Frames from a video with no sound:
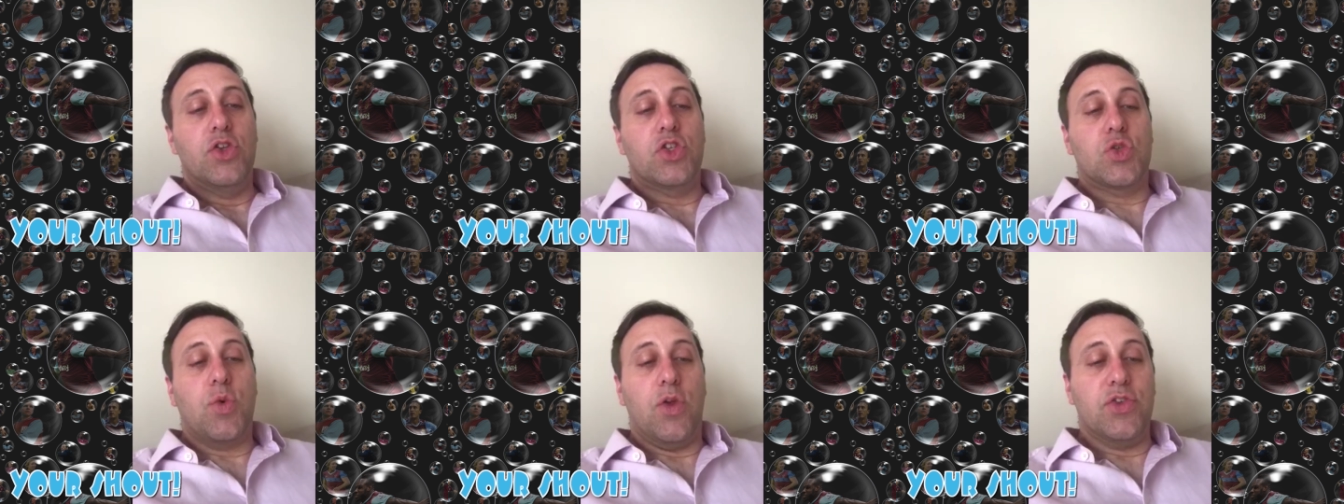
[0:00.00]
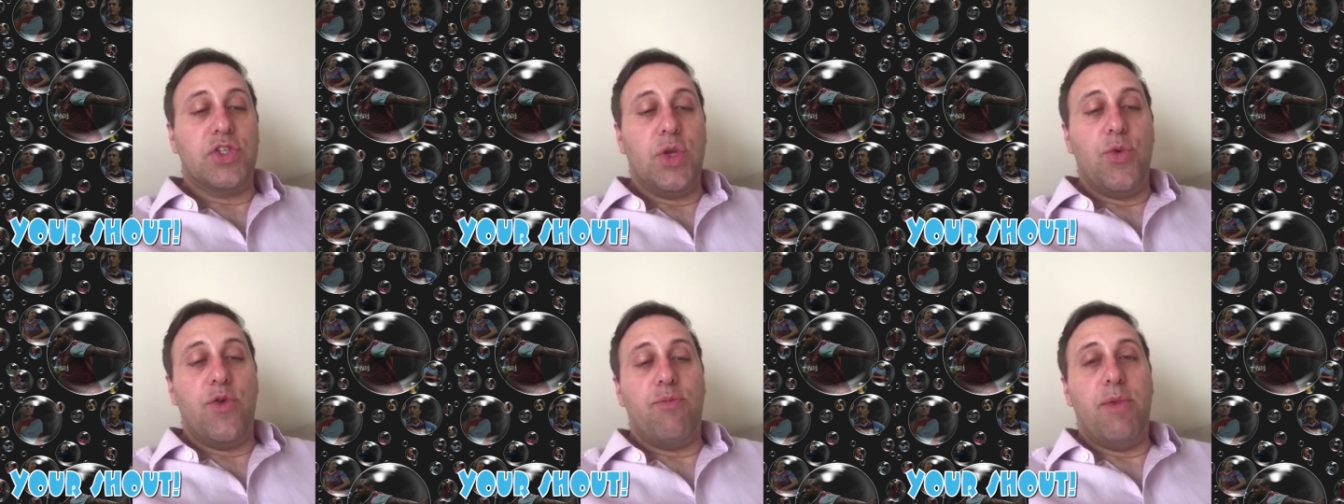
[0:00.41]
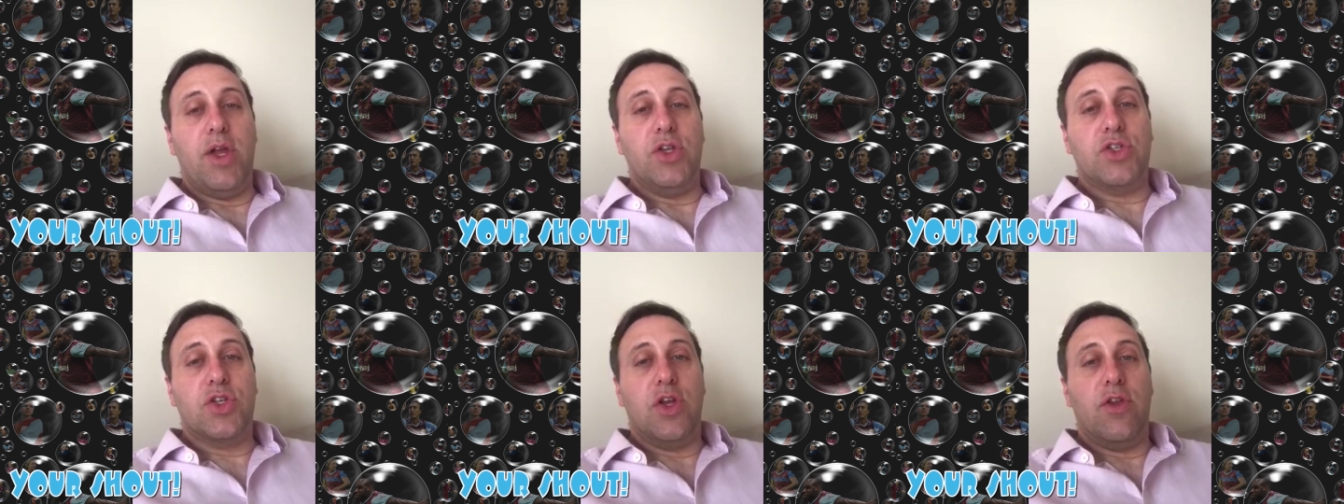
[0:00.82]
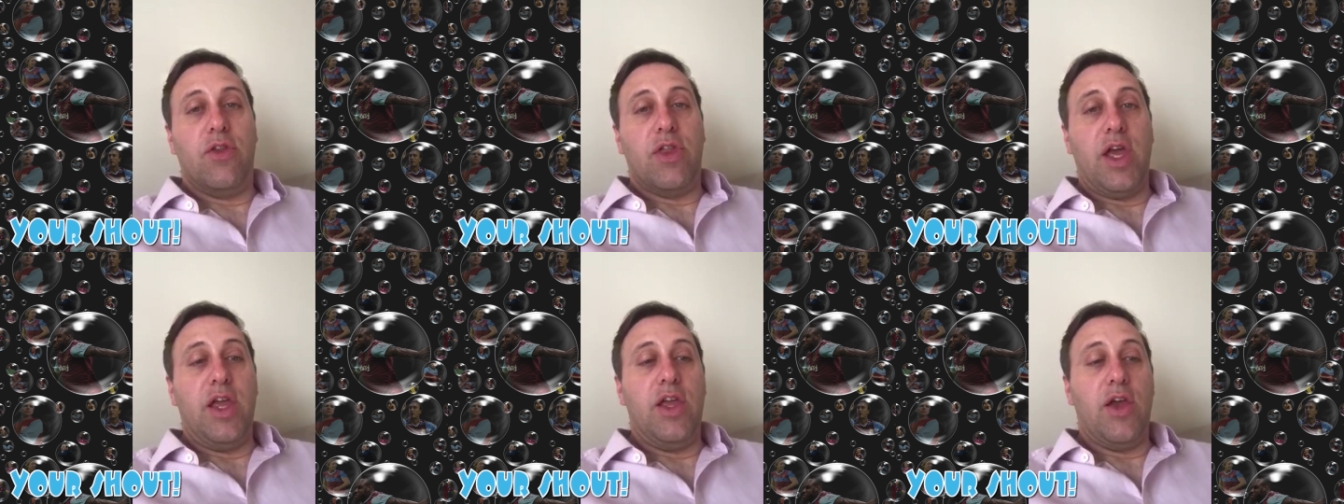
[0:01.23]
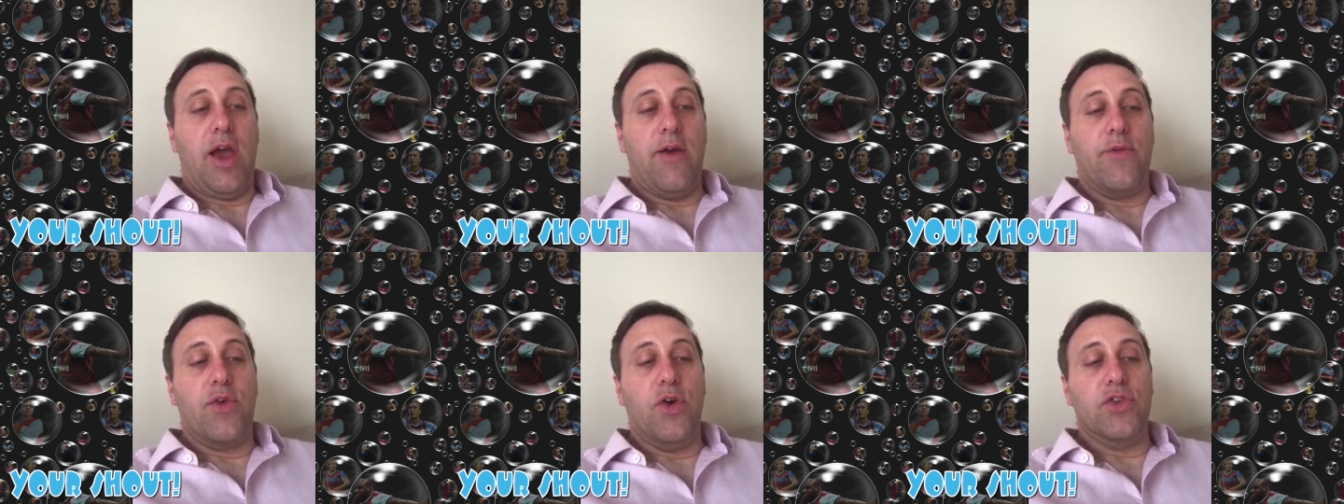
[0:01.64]
Swansea, we've mentioned, they
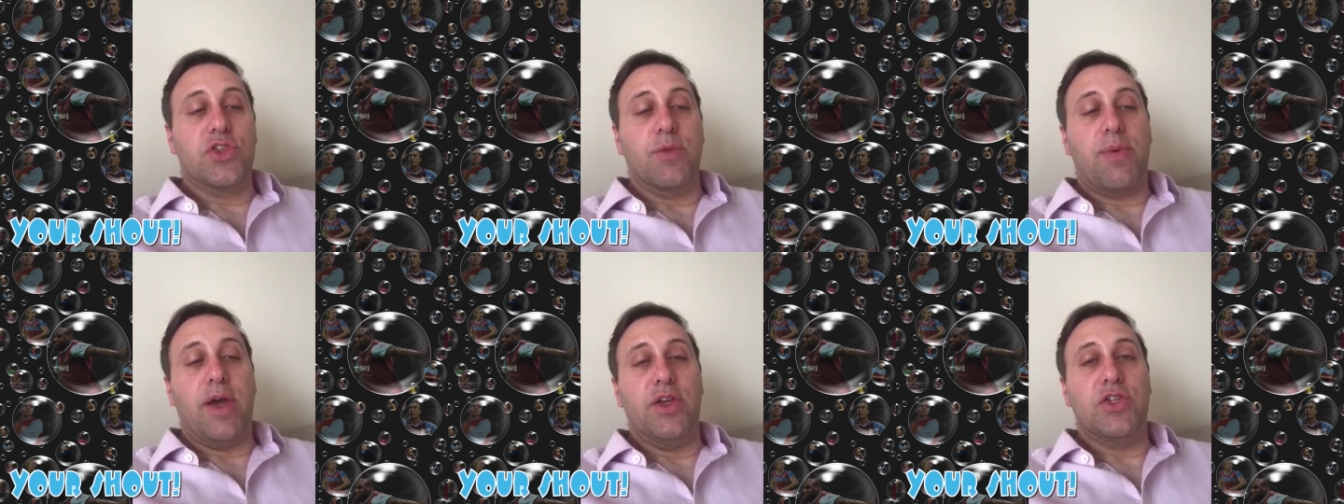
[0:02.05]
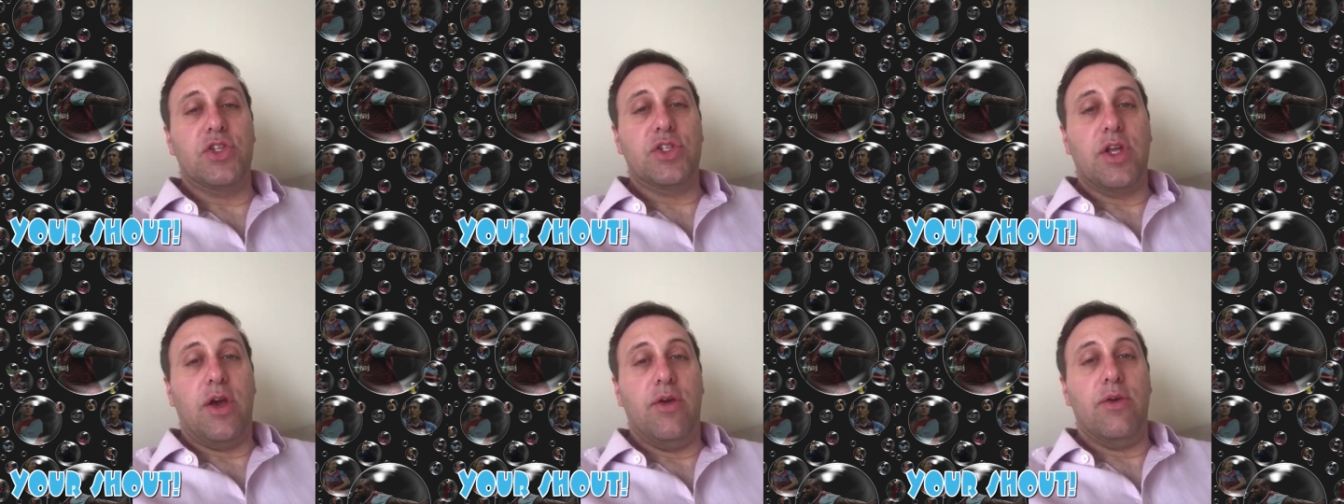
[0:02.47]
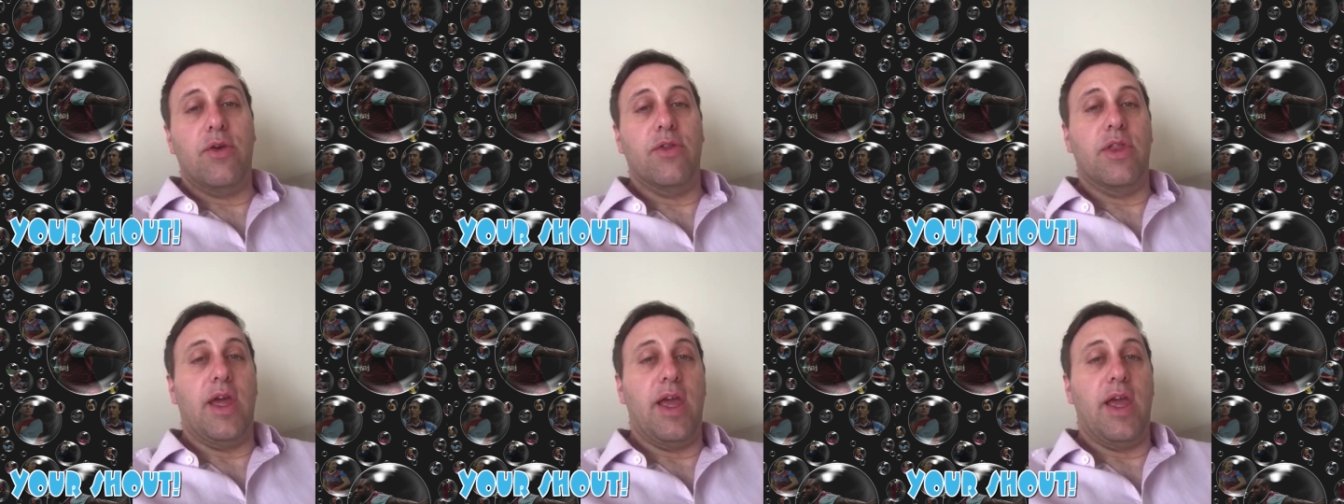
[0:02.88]
have got to play Stoke,